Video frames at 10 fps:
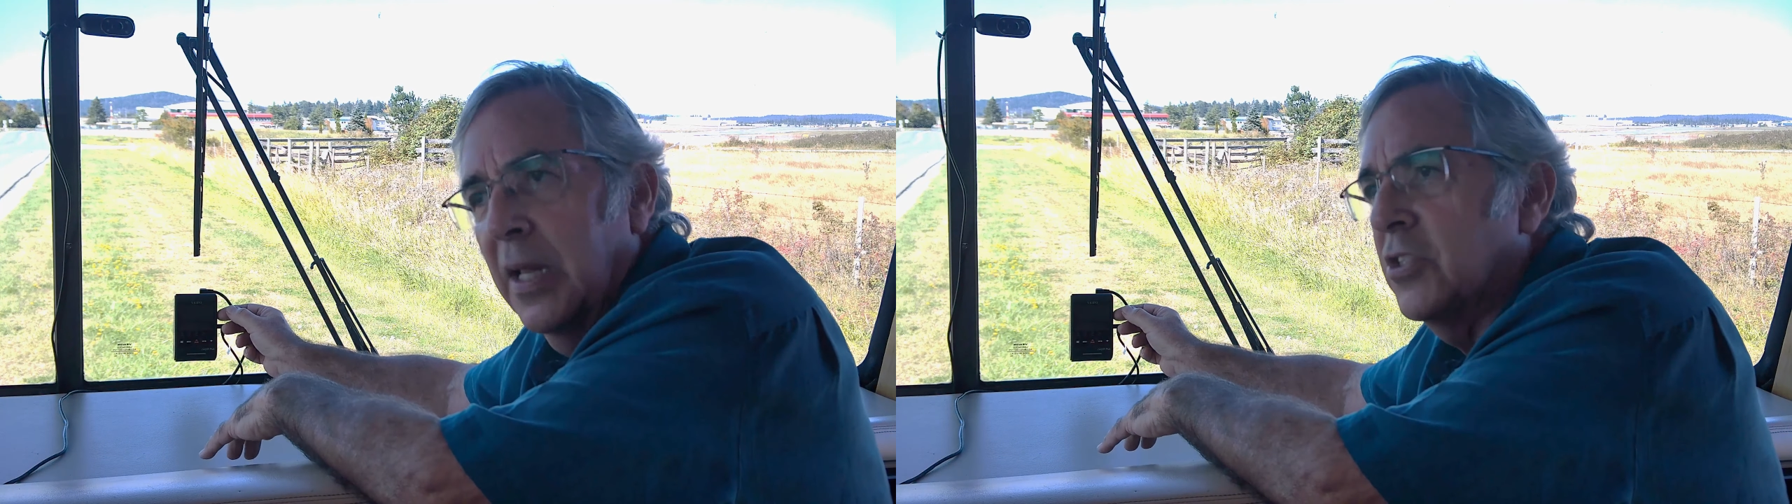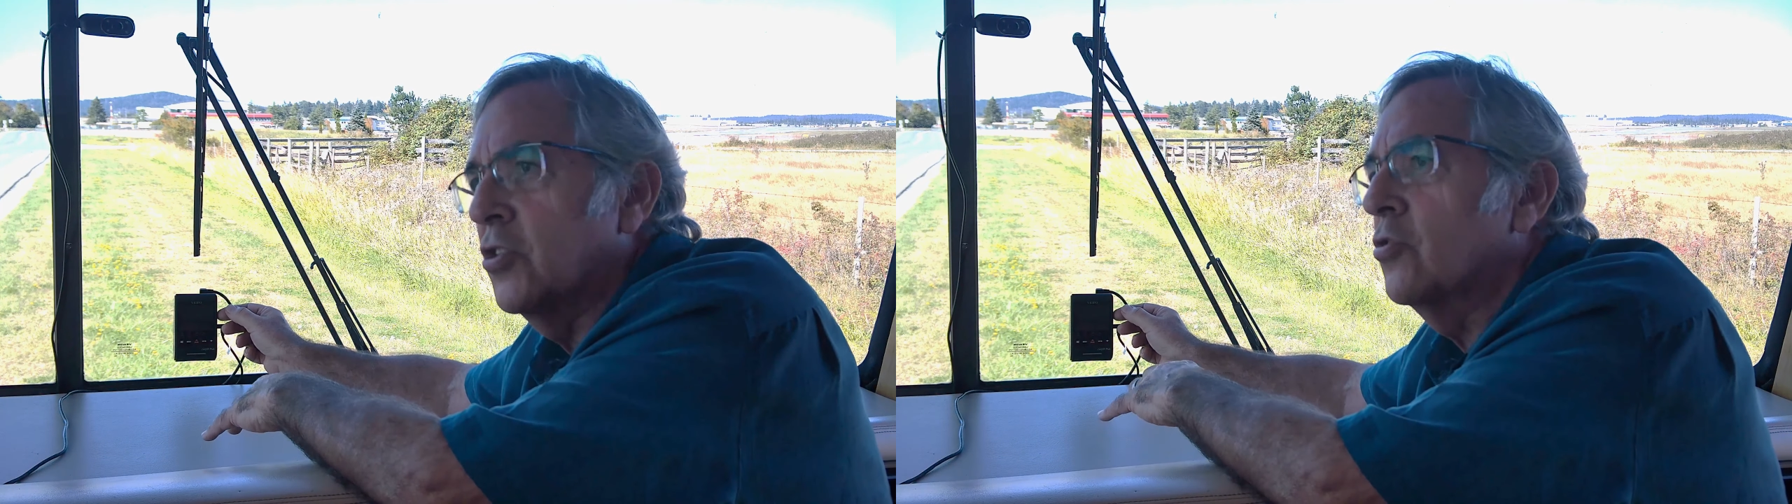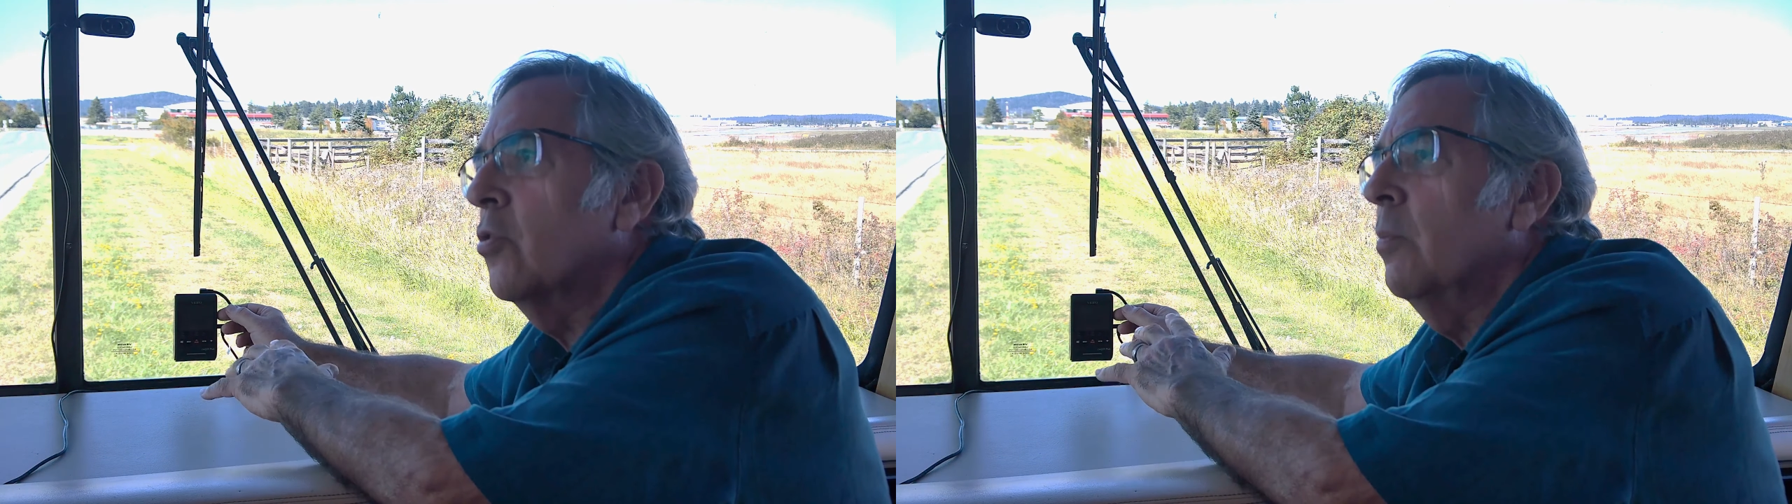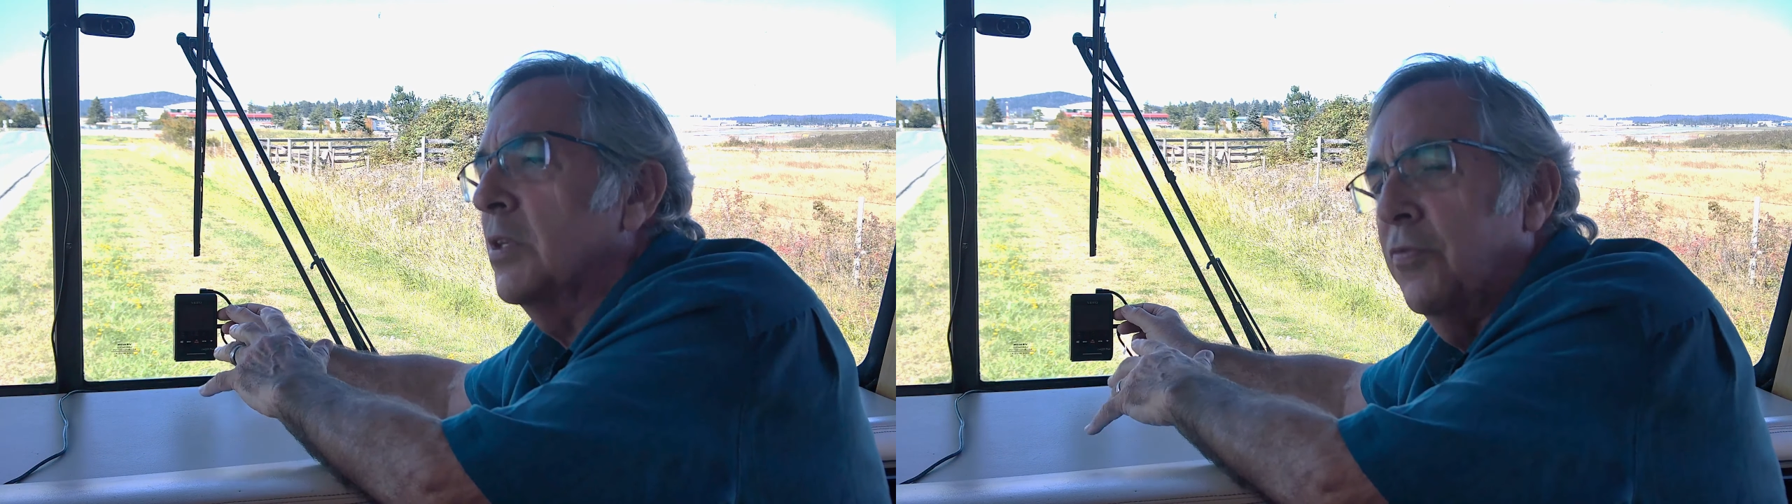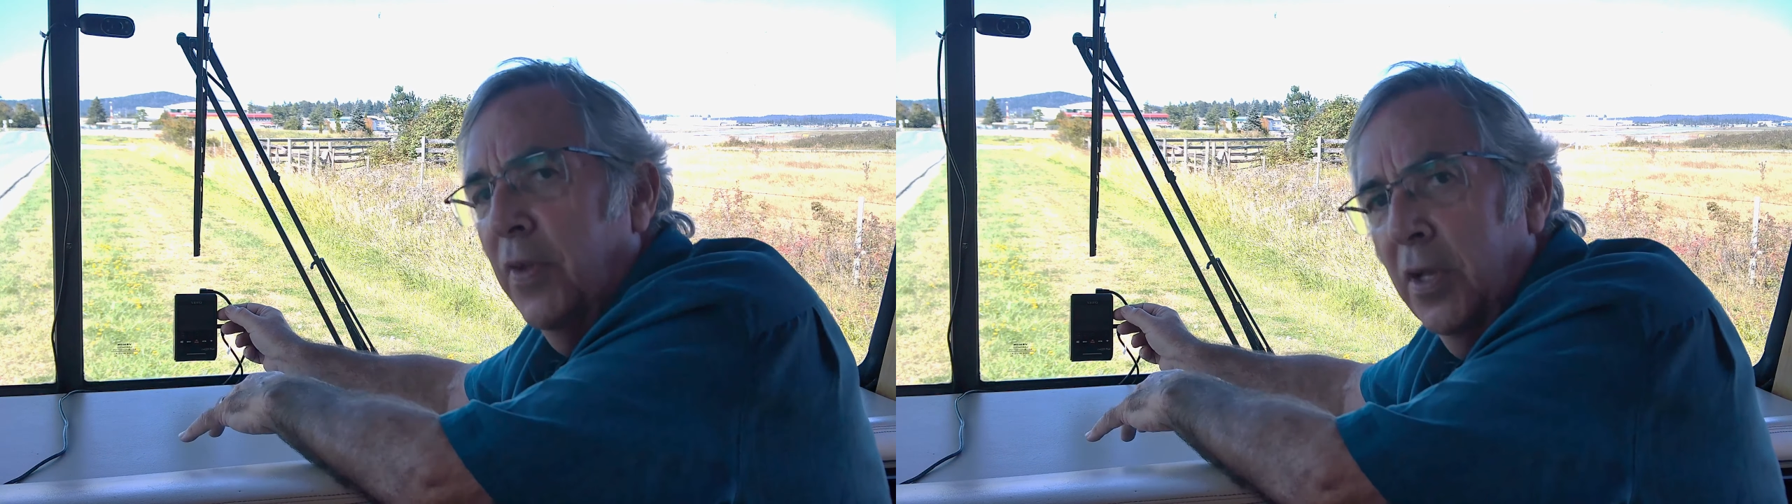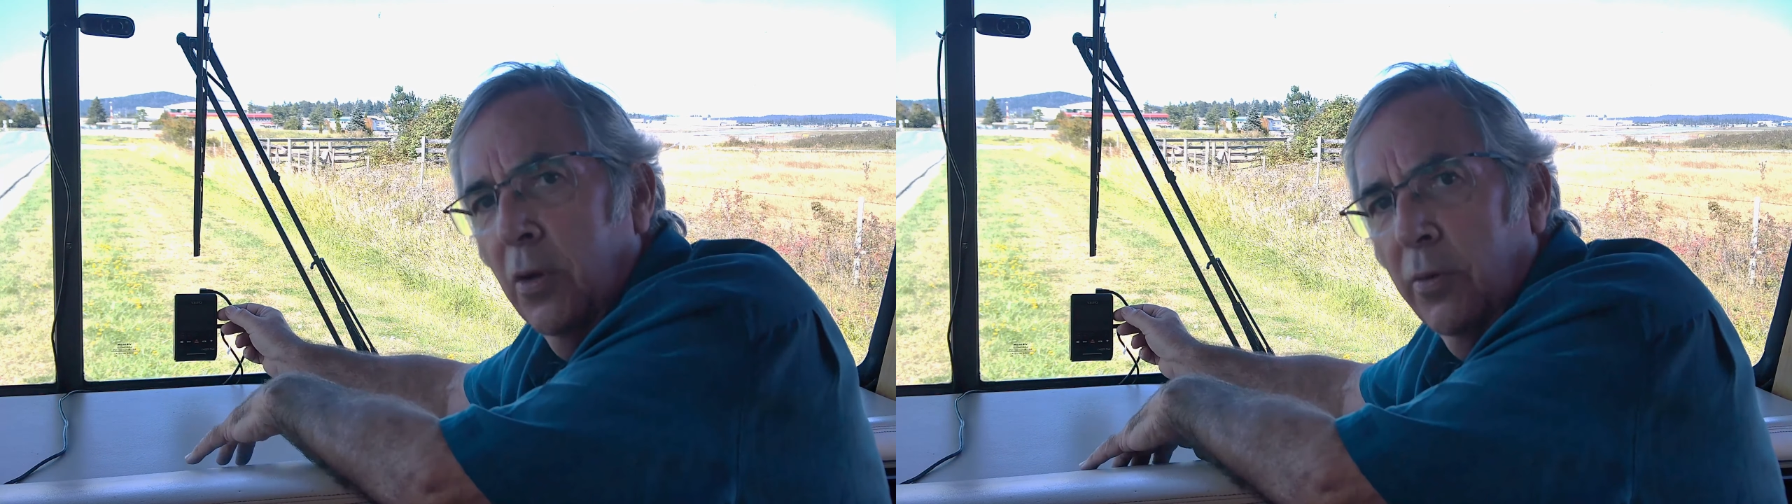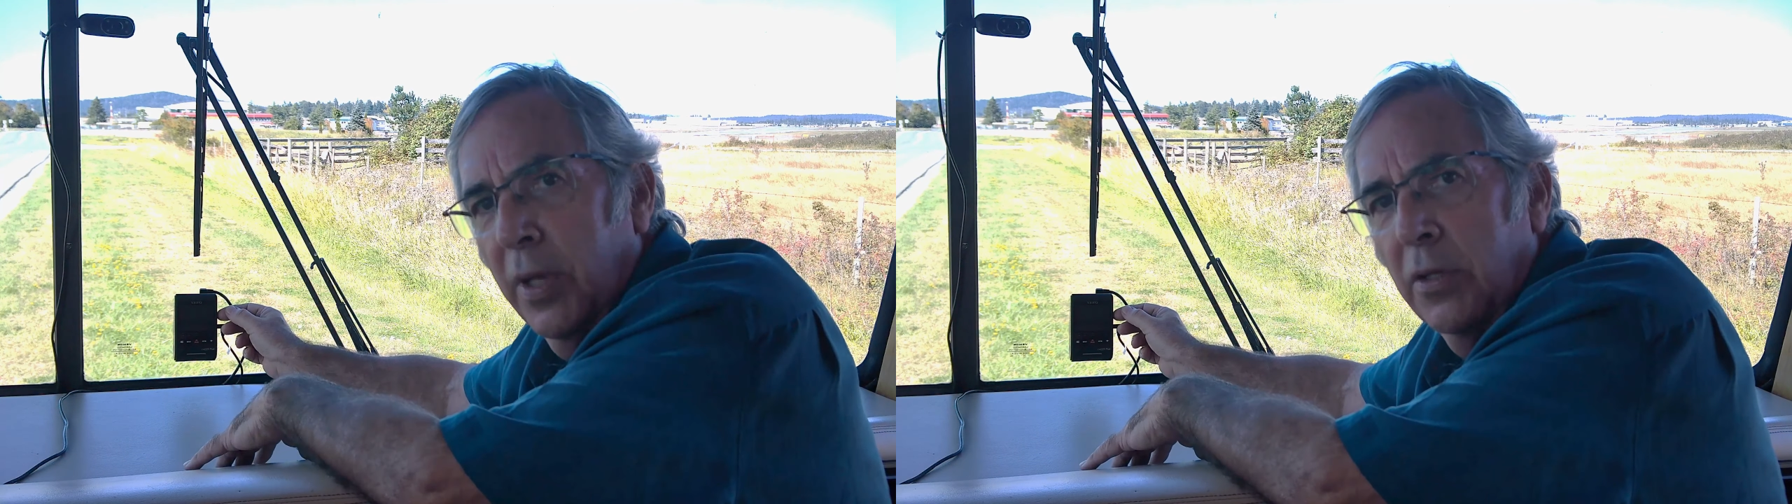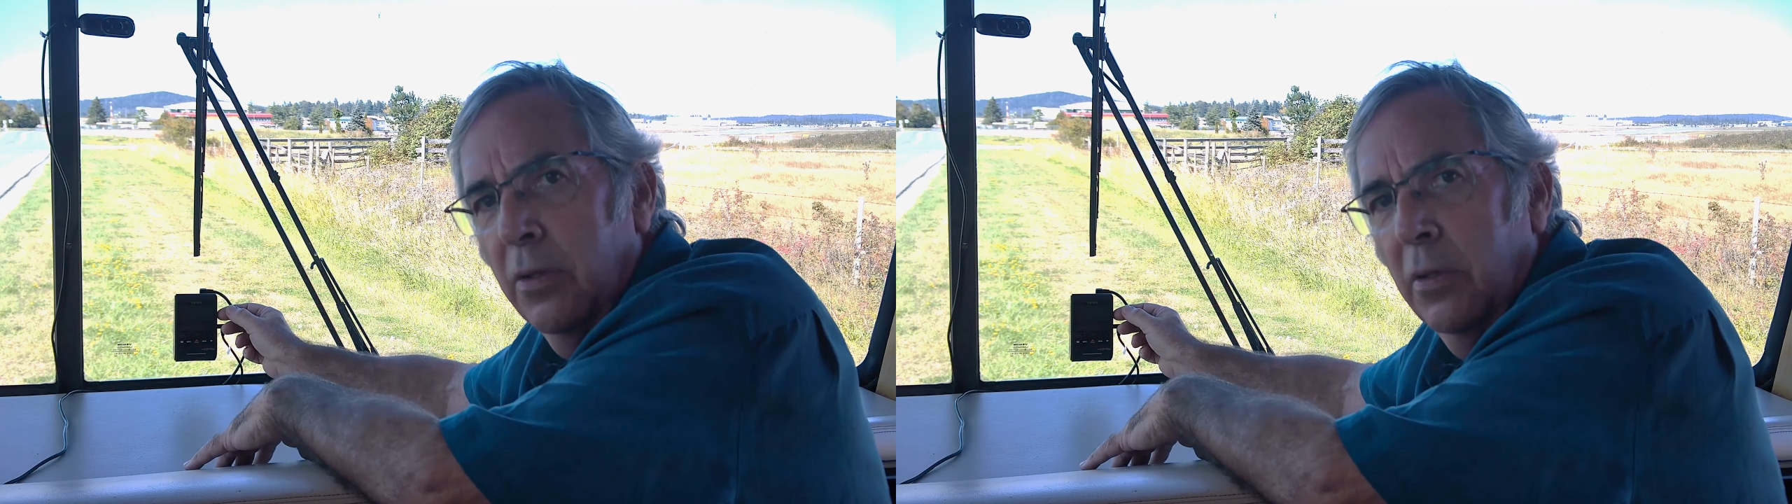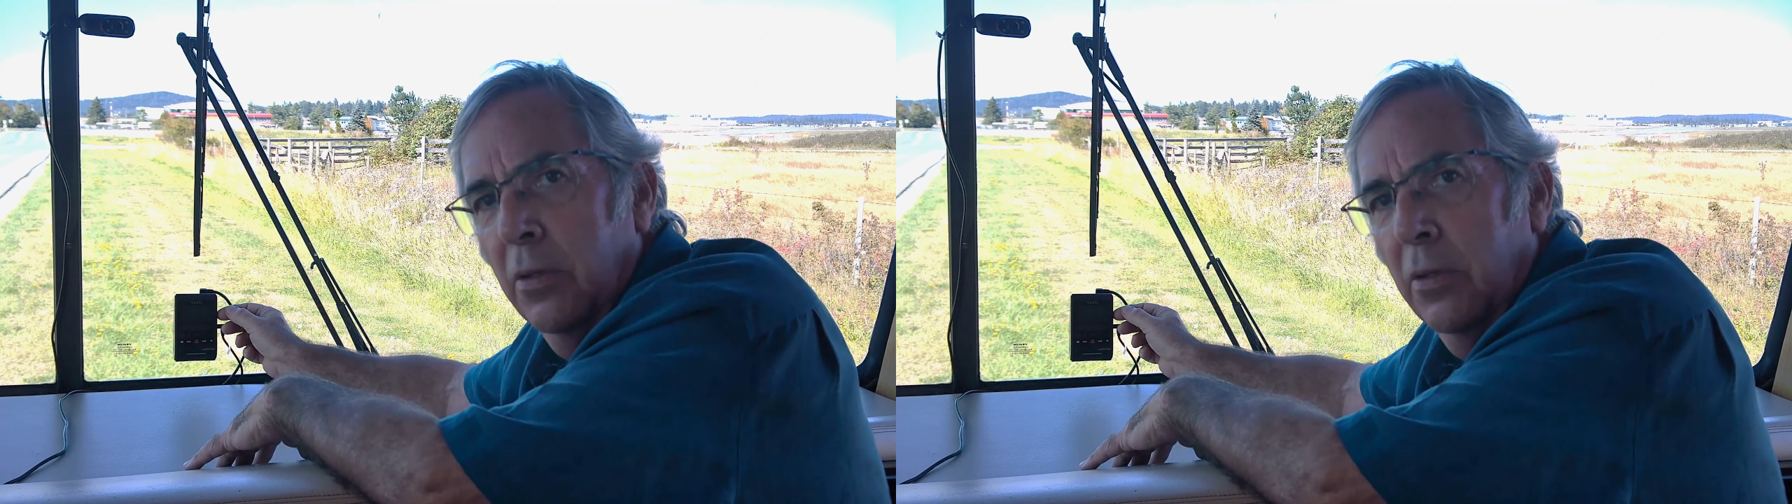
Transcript: That's so much video that you,